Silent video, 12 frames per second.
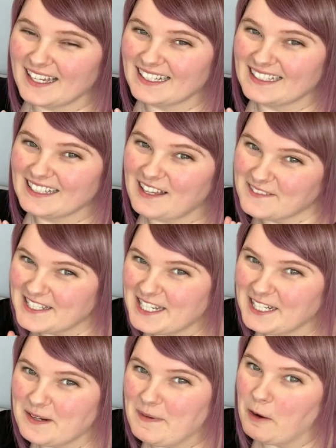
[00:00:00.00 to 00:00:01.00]
I'd love to
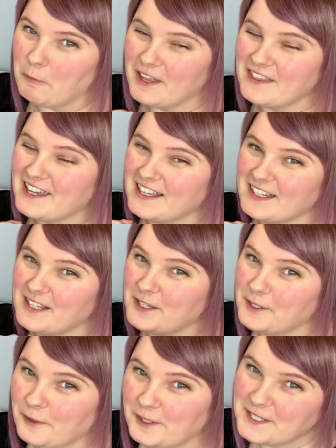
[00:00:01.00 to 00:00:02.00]
hear about one thing that
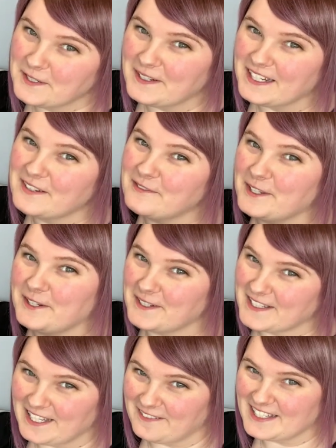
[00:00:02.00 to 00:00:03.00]
you're doing for
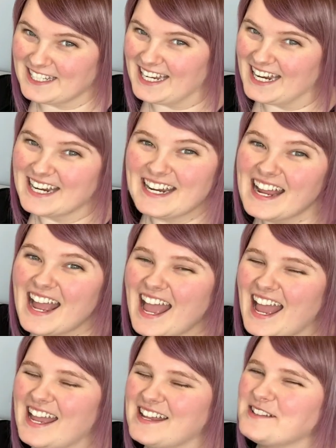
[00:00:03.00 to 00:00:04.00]
yourself today,
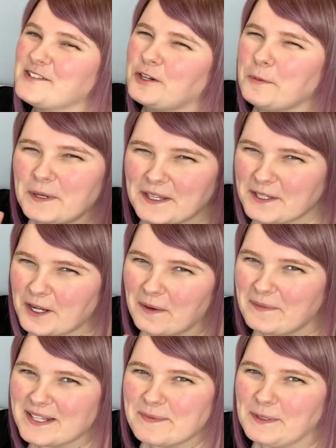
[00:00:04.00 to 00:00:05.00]
and drop it in the
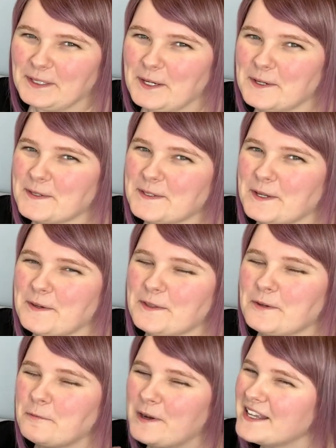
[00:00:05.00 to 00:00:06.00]
comments below so
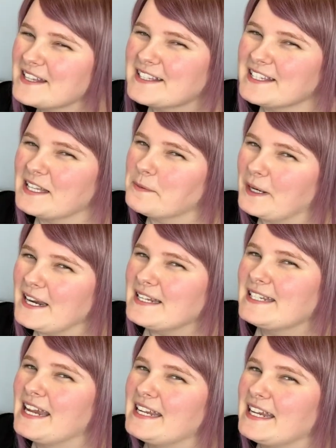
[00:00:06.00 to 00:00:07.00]
that we can celebrate
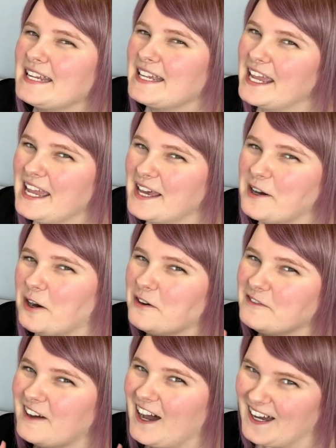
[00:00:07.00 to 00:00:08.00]
taking care
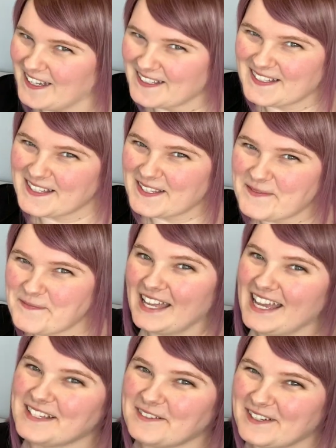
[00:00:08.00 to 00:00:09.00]
of us.
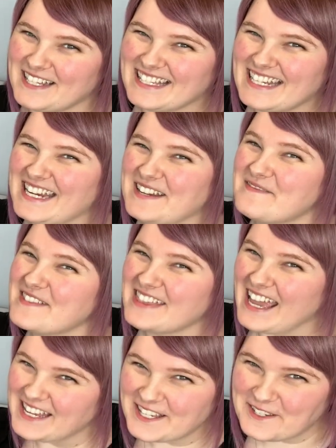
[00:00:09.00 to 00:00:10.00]
As always, team,
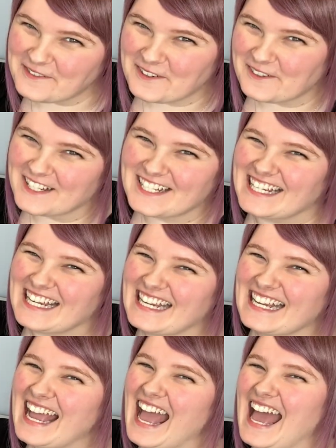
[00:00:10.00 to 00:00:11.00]
thank you for
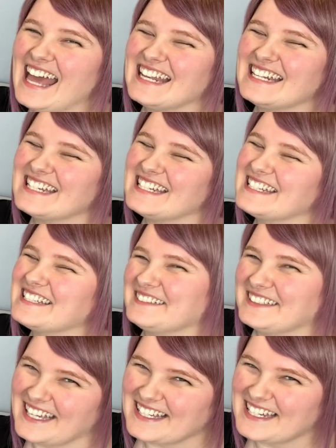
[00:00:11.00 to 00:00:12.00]
watching, and until
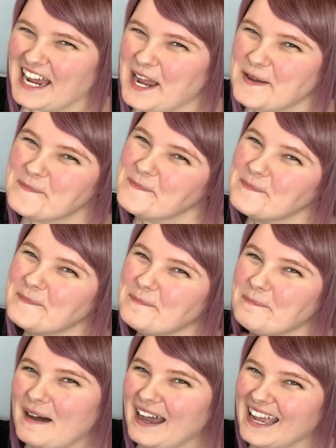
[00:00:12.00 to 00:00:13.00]
next time,
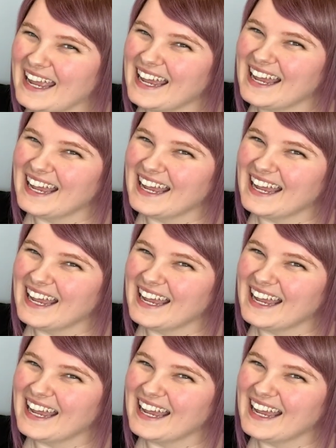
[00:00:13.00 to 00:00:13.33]
bye!